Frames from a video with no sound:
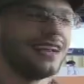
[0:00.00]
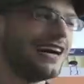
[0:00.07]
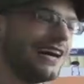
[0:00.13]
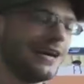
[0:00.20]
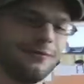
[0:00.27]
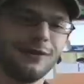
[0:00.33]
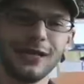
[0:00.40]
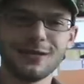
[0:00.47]

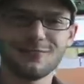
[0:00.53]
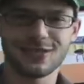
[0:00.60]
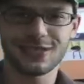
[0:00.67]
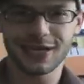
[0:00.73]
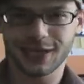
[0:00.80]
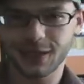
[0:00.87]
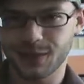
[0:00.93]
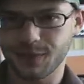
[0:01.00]
Hi, my name's
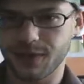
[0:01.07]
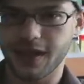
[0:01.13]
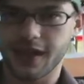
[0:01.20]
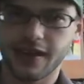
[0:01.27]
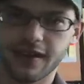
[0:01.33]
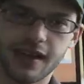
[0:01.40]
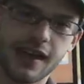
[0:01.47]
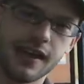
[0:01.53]
Jacob,
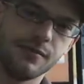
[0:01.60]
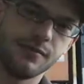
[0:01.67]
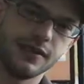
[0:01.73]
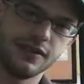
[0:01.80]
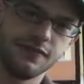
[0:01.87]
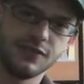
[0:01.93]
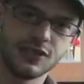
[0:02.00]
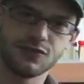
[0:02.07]
and I'm
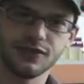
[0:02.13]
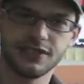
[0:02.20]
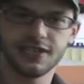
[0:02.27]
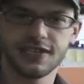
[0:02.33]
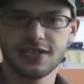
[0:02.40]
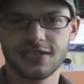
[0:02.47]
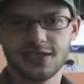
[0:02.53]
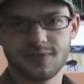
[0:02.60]
a
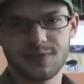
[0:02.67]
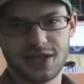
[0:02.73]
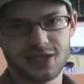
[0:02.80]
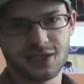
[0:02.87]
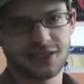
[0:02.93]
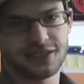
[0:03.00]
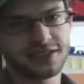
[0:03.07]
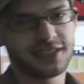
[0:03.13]
visualization
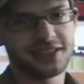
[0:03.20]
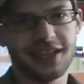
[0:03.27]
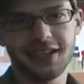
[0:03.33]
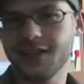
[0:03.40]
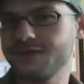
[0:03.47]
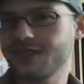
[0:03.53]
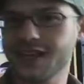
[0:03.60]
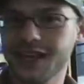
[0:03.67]
specialist, and I
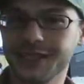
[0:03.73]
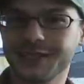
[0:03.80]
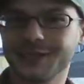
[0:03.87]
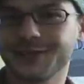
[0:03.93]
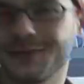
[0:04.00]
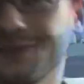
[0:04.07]
love science.